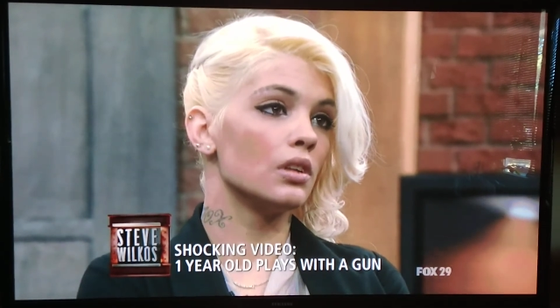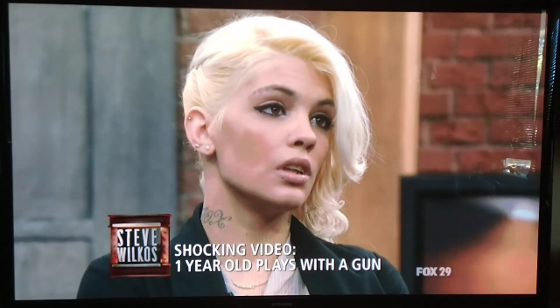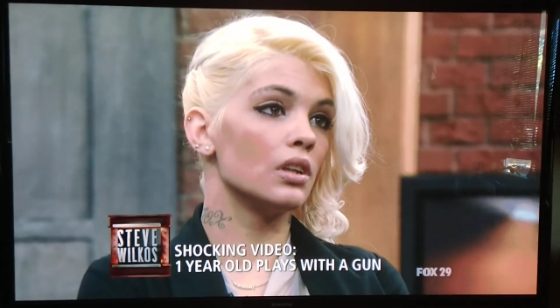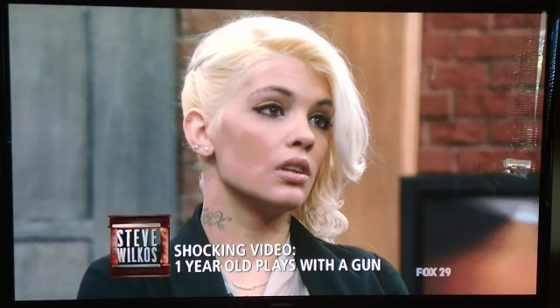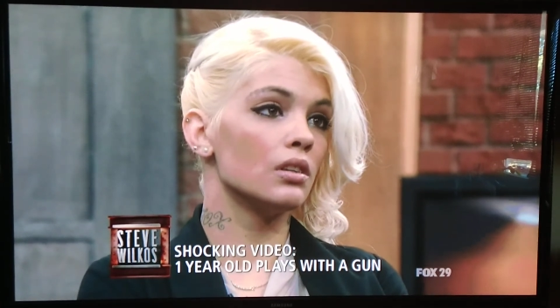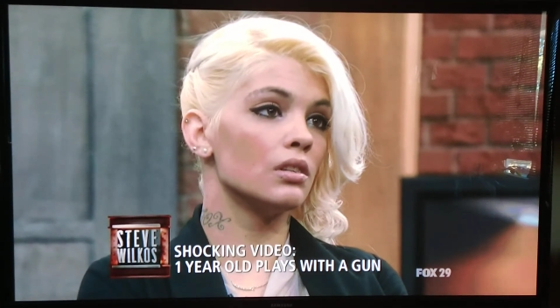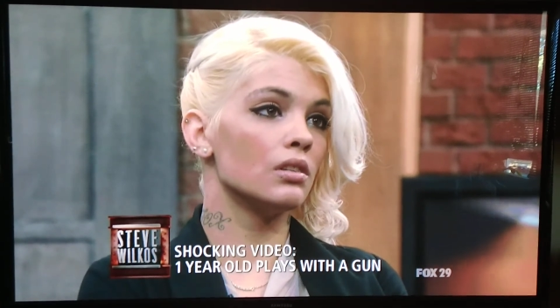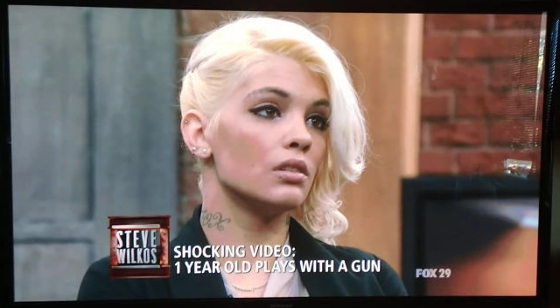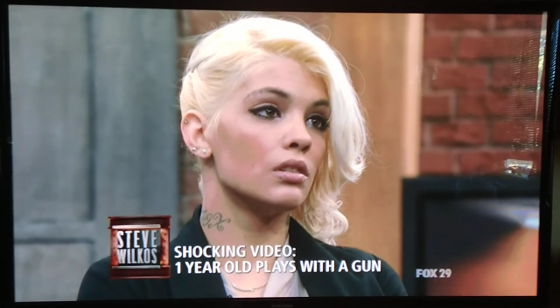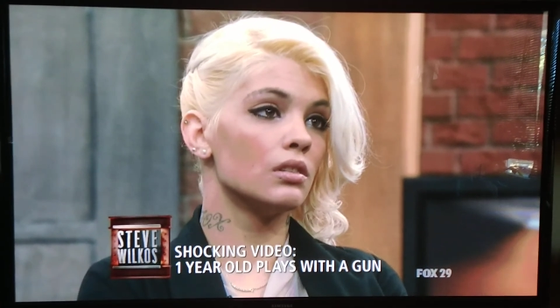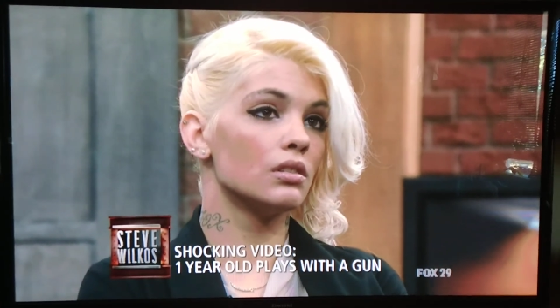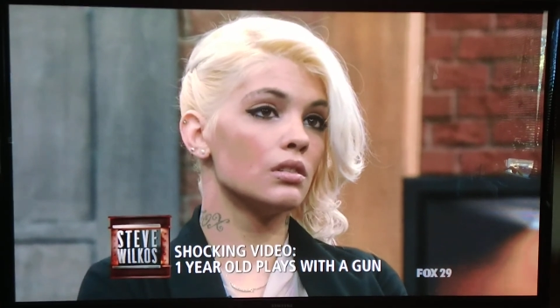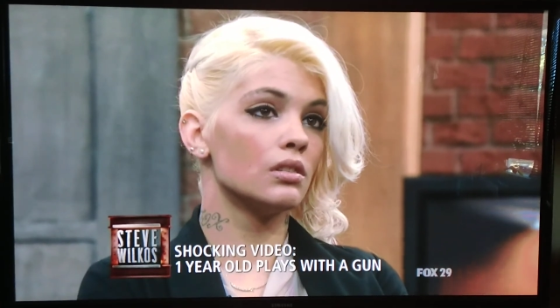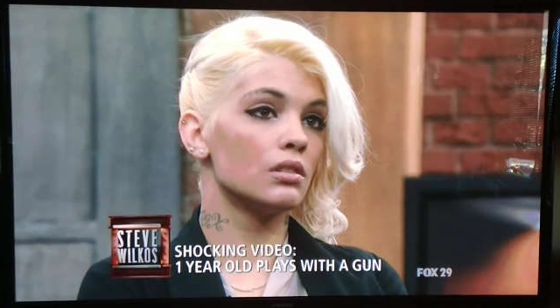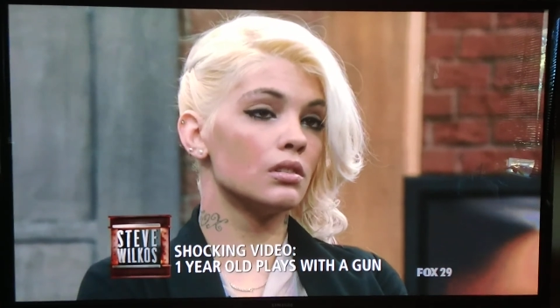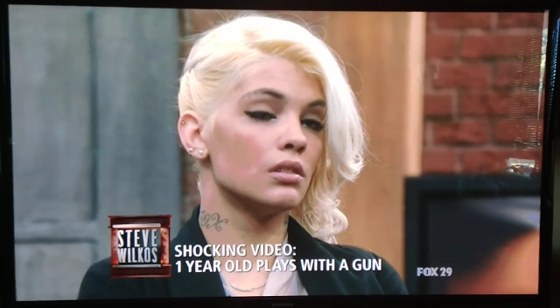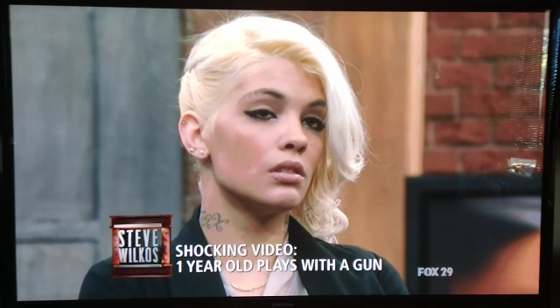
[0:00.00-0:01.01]
You knew there was a
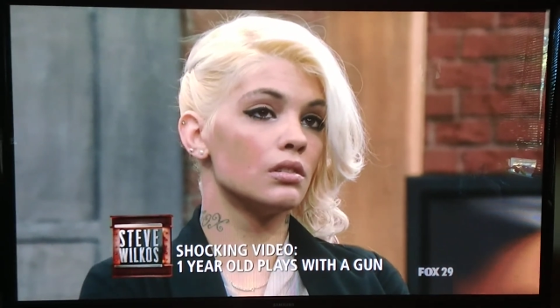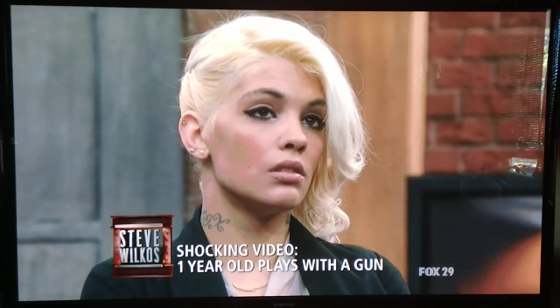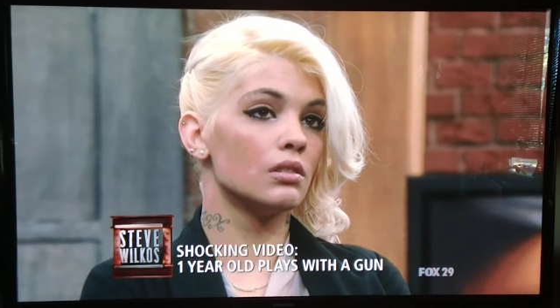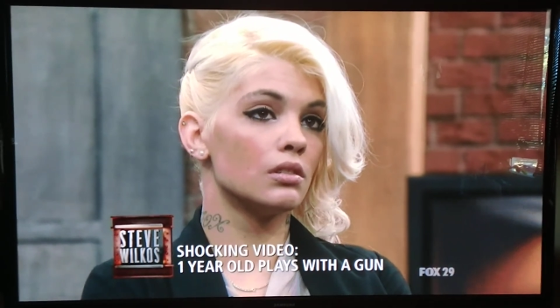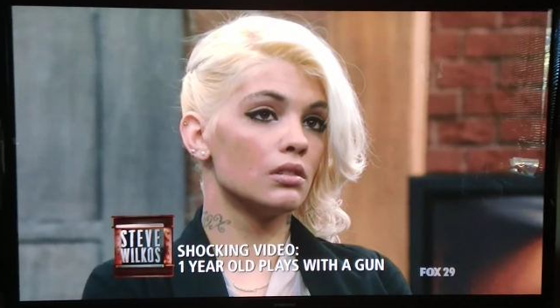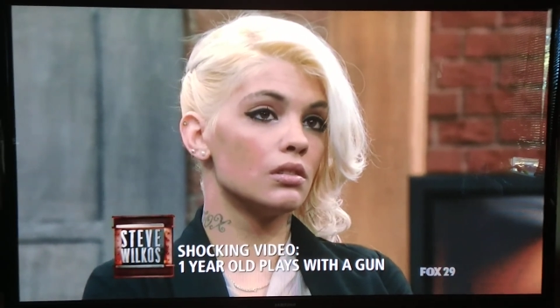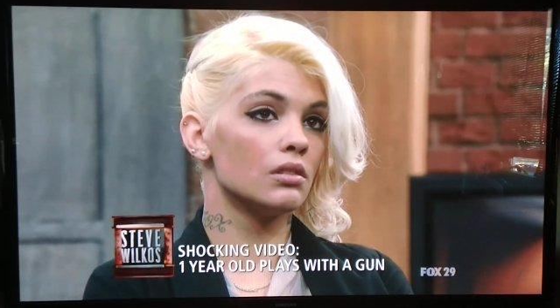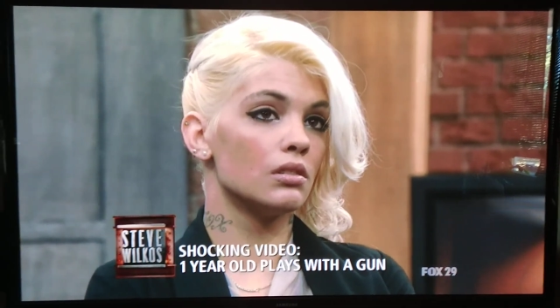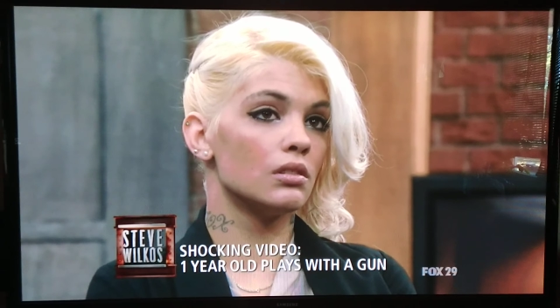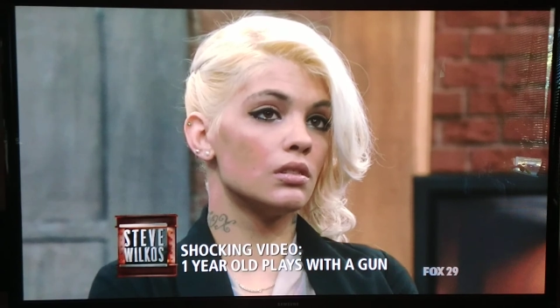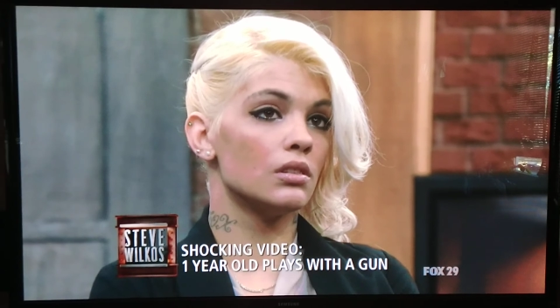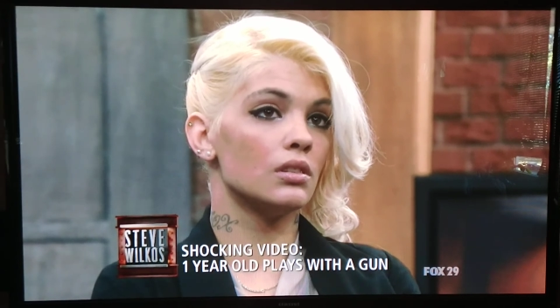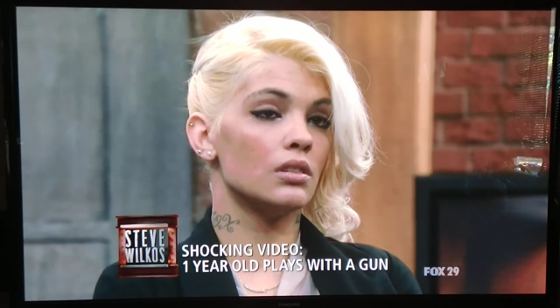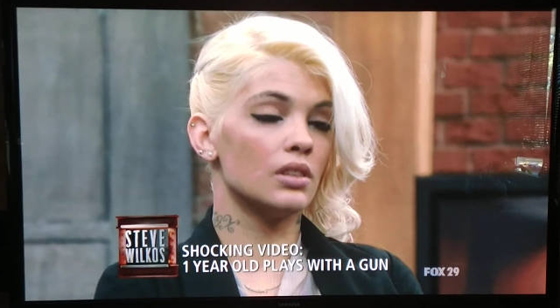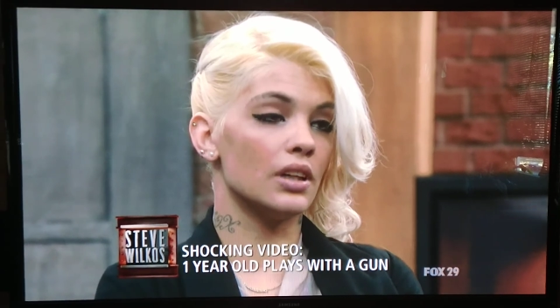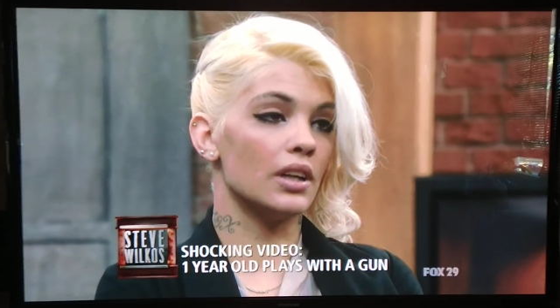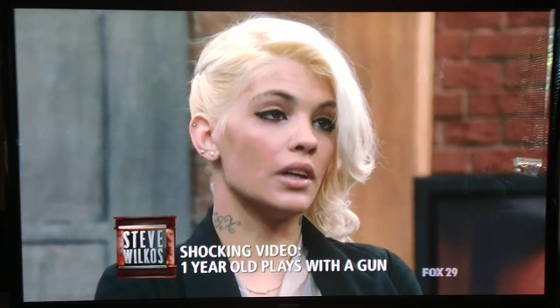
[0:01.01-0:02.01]
gun in the house?
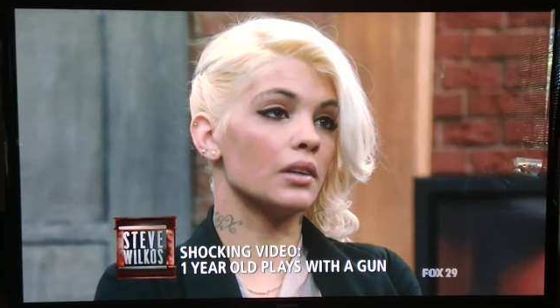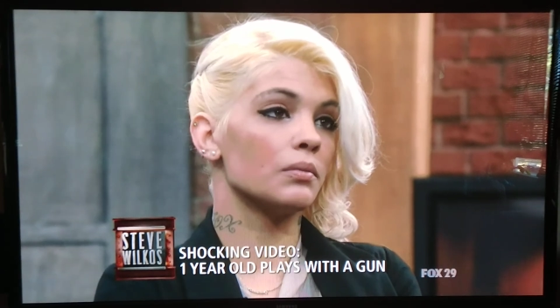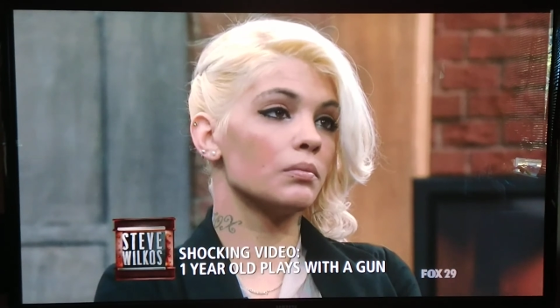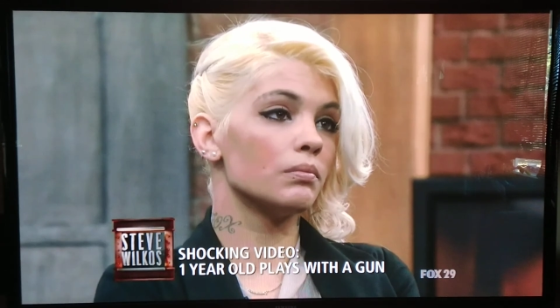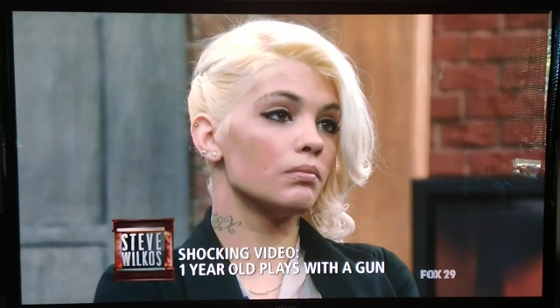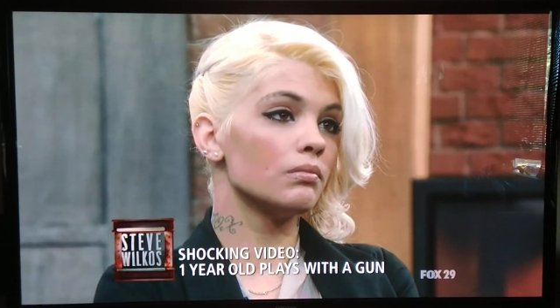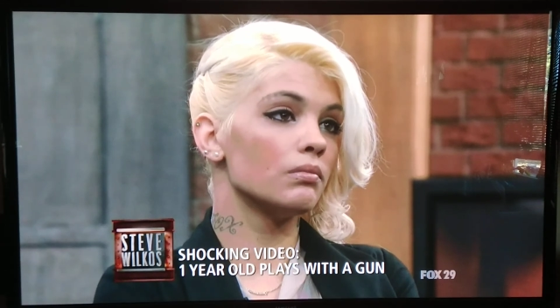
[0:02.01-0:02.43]
Yeah.